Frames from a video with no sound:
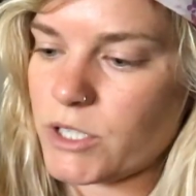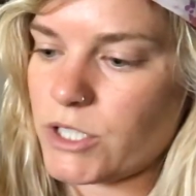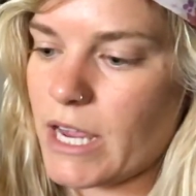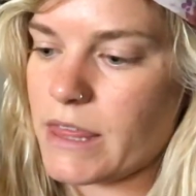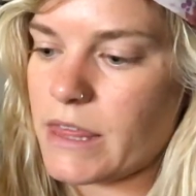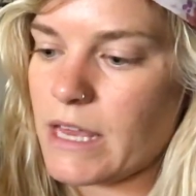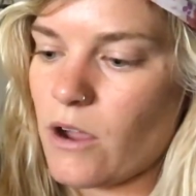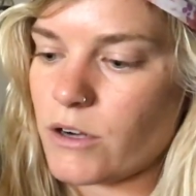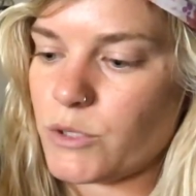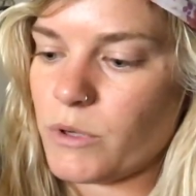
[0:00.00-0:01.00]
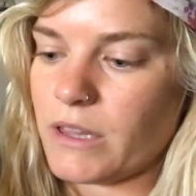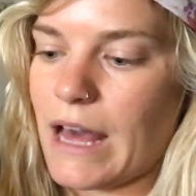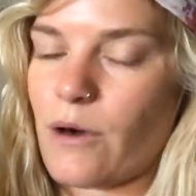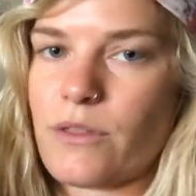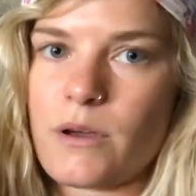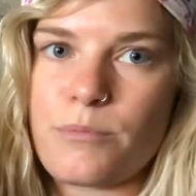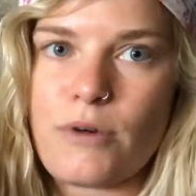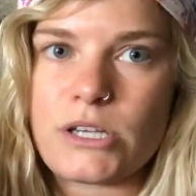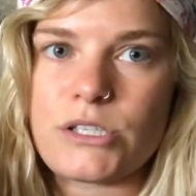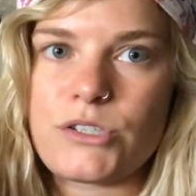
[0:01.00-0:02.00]
which I think are to allow the
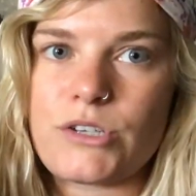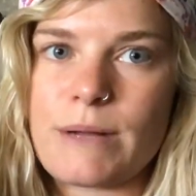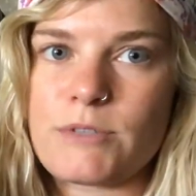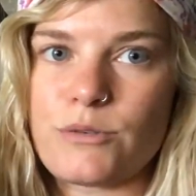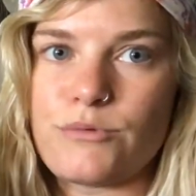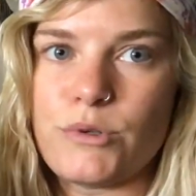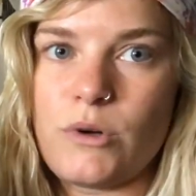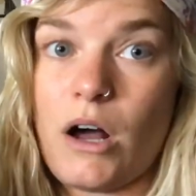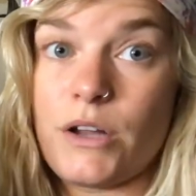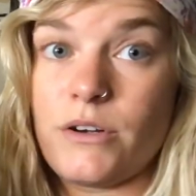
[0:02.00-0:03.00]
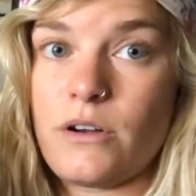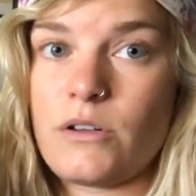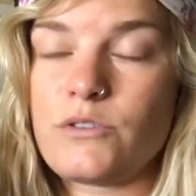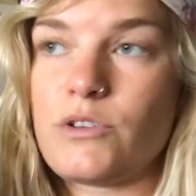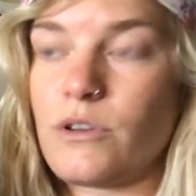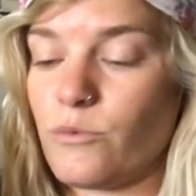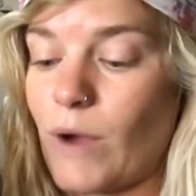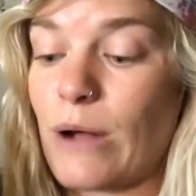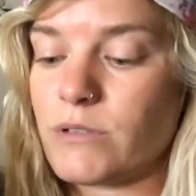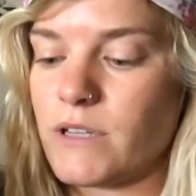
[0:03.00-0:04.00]
compression strap to
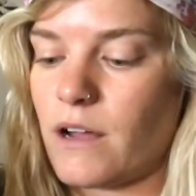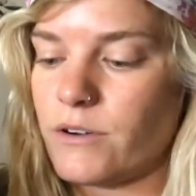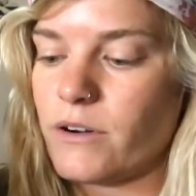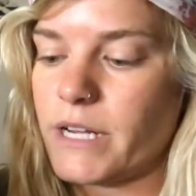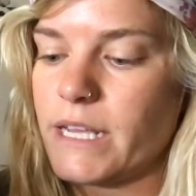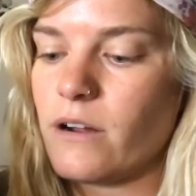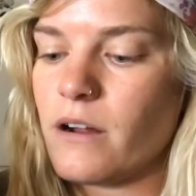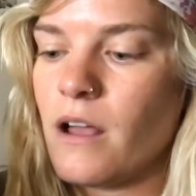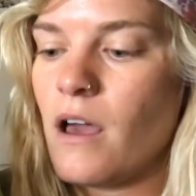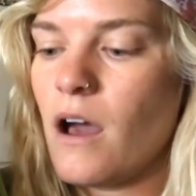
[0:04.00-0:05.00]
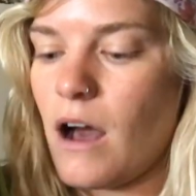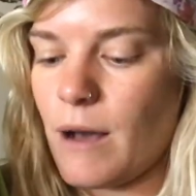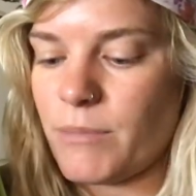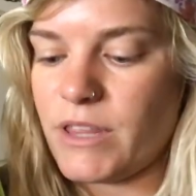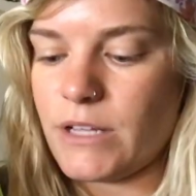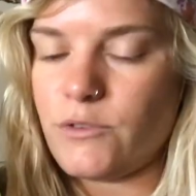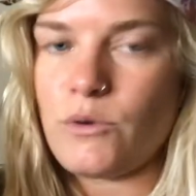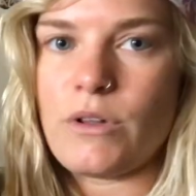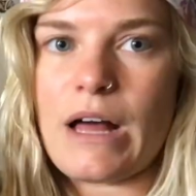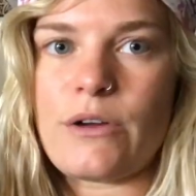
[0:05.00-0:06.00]
route under here, but they
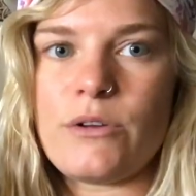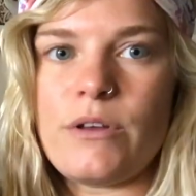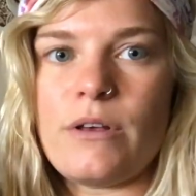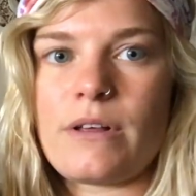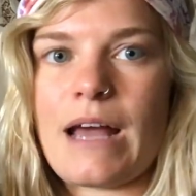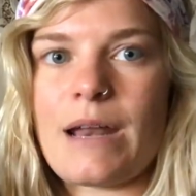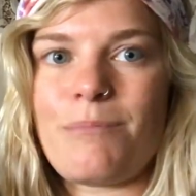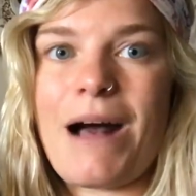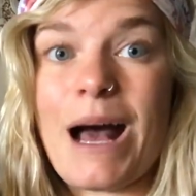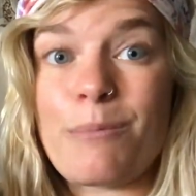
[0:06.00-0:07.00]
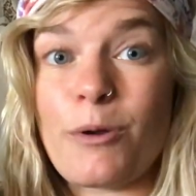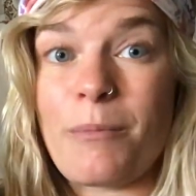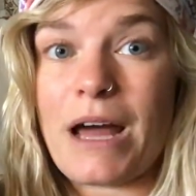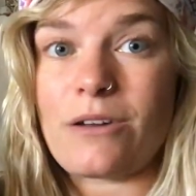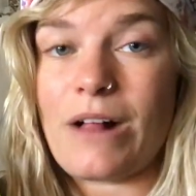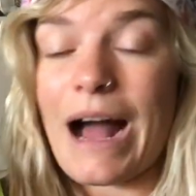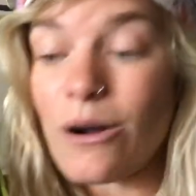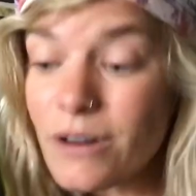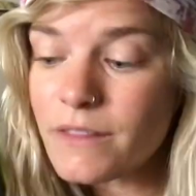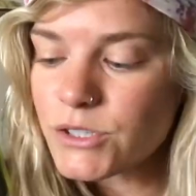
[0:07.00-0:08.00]
do allow you to kind of pop your bottle
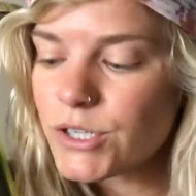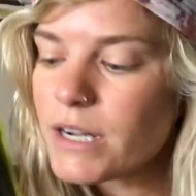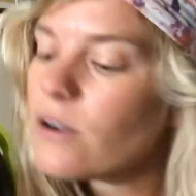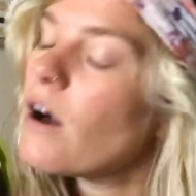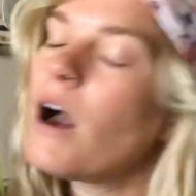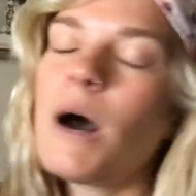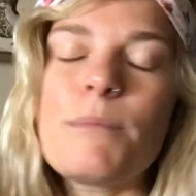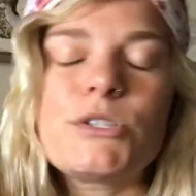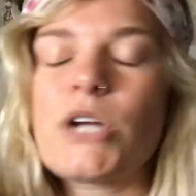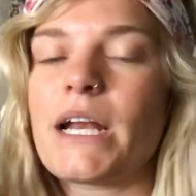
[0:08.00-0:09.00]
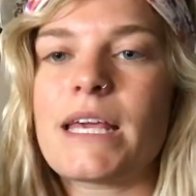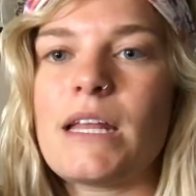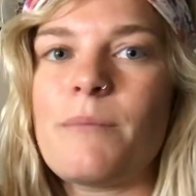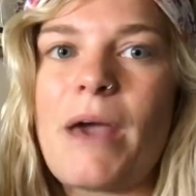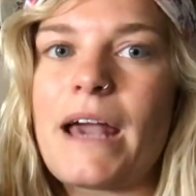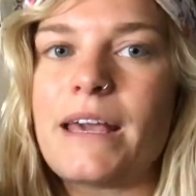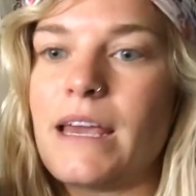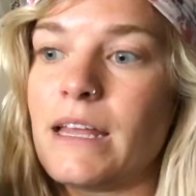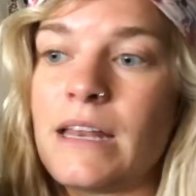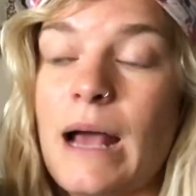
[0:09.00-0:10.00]
out on the trail, but trying to get it back
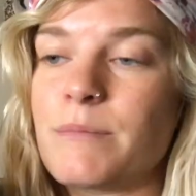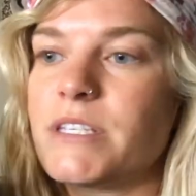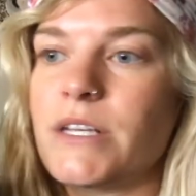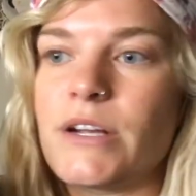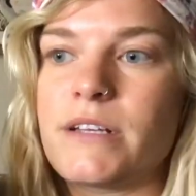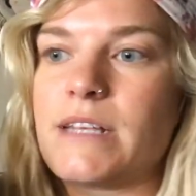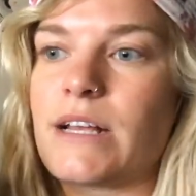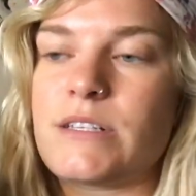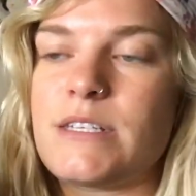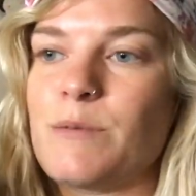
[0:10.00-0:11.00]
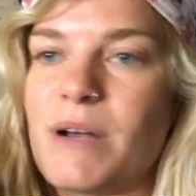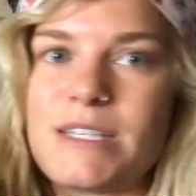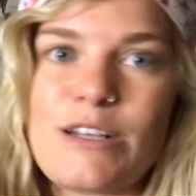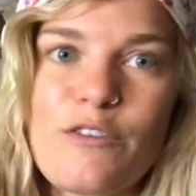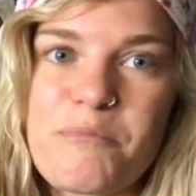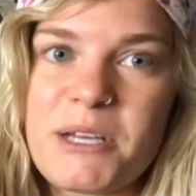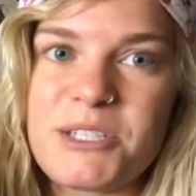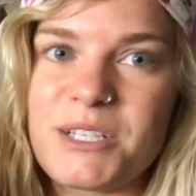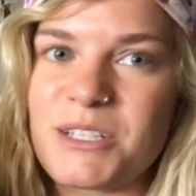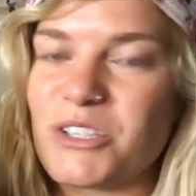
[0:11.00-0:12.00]
in, I'm serious, I could see myself
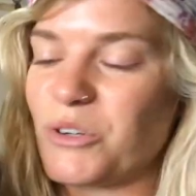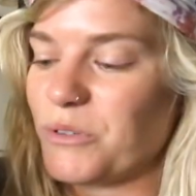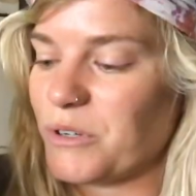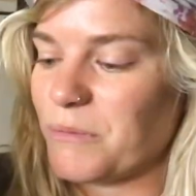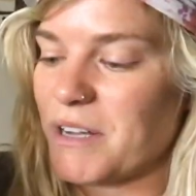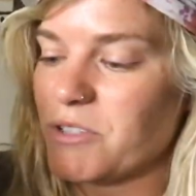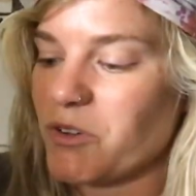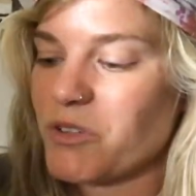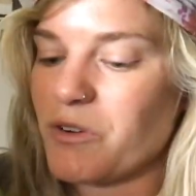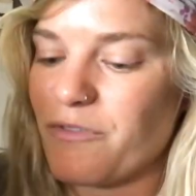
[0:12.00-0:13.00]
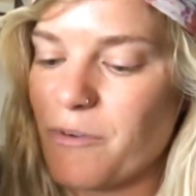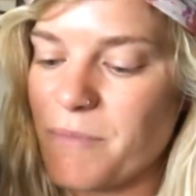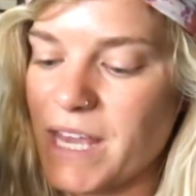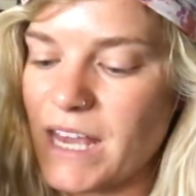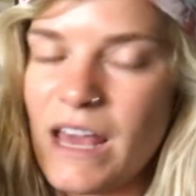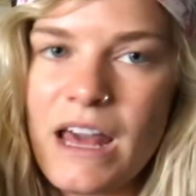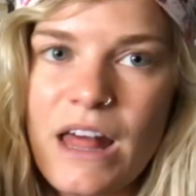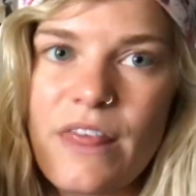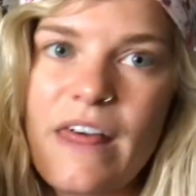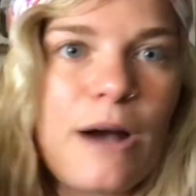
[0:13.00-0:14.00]
pinching a shoulder muscle, so for me,
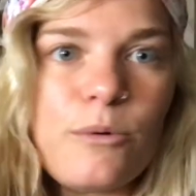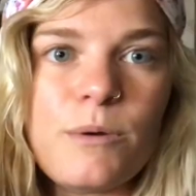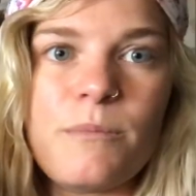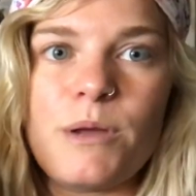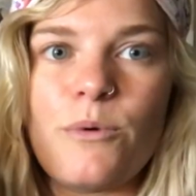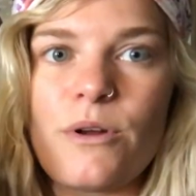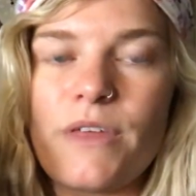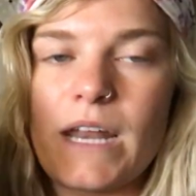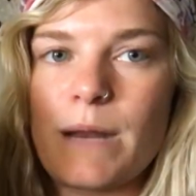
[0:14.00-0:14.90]
that wouldn't be worth it.